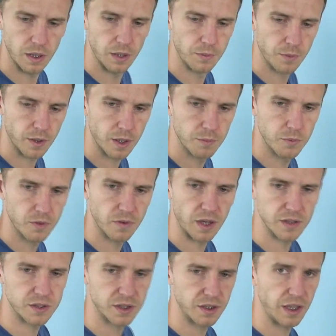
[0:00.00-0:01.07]
Then we're going to move
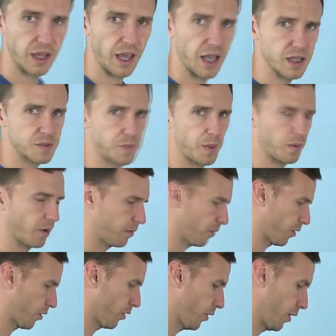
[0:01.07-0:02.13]
on to the SP1
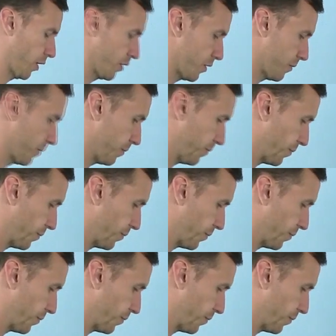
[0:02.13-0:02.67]
Recruiters.